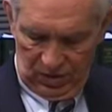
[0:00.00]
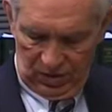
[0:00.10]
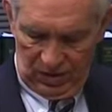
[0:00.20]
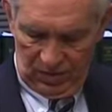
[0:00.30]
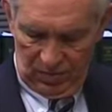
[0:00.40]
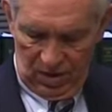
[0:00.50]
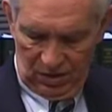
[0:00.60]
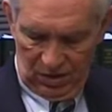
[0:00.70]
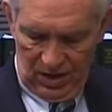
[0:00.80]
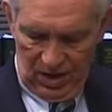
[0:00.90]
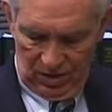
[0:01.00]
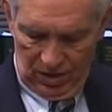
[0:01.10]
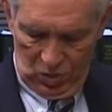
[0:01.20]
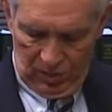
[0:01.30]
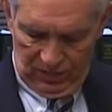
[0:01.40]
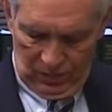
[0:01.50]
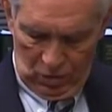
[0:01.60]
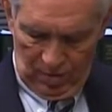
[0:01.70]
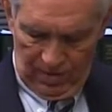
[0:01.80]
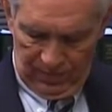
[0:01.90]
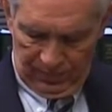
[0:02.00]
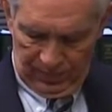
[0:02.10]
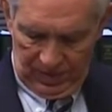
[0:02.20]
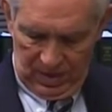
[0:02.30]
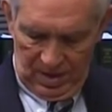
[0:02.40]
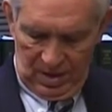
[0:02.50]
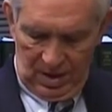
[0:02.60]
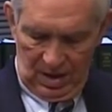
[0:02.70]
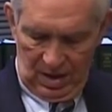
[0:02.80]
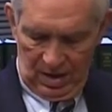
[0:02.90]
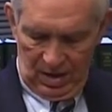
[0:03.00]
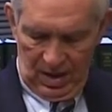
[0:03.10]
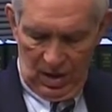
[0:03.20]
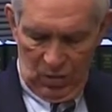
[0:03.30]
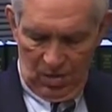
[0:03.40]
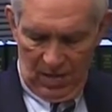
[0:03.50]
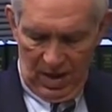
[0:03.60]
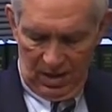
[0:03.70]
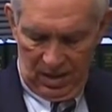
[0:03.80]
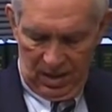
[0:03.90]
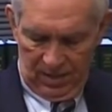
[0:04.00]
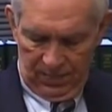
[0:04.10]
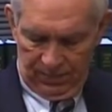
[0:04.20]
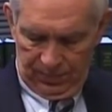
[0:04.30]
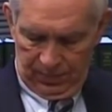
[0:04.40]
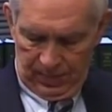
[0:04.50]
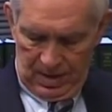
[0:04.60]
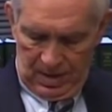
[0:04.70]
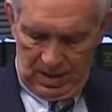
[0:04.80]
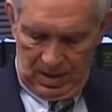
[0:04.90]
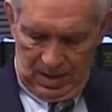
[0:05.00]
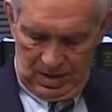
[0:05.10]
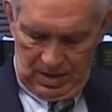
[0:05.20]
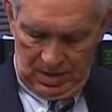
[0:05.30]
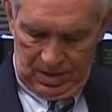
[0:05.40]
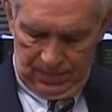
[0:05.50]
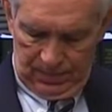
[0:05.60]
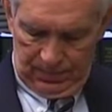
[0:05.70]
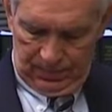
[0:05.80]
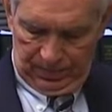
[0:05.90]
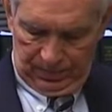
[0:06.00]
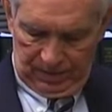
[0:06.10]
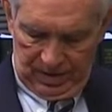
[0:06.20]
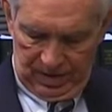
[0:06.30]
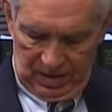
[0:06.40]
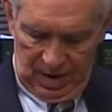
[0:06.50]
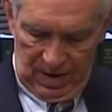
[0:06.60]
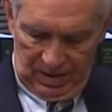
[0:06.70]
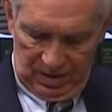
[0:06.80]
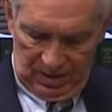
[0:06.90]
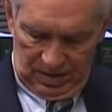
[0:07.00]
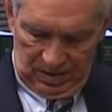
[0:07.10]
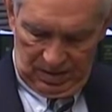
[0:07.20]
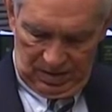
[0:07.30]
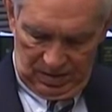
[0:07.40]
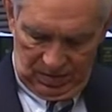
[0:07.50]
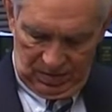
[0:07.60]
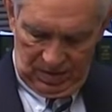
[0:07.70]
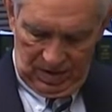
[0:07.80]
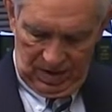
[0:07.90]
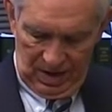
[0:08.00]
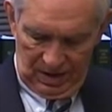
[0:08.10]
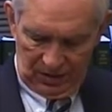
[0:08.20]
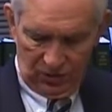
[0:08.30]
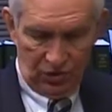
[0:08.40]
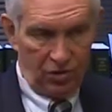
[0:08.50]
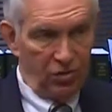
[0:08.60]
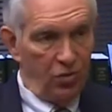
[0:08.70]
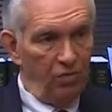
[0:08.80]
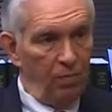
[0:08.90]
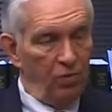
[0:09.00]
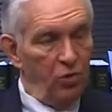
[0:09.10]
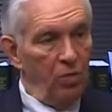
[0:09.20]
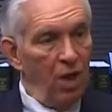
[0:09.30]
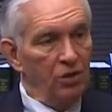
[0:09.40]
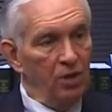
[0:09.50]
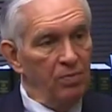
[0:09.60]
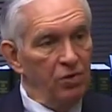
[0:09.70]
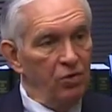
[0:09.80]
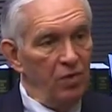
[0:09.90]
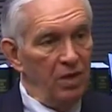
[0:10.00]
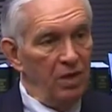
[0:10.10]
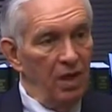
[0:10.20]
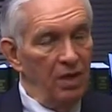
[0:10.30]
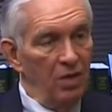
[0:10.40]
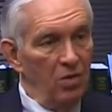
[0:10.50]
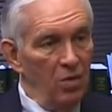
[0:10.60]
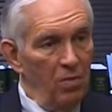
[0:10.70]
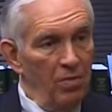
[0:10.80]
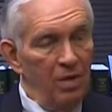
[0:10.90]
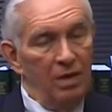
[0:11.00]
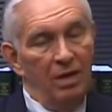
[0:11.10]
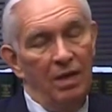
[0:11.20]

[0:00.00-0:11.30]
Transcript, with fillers: 6 months, they held it open for me, and I went back there, and liked it. Our house was just two blocks up the street, and I'd go home.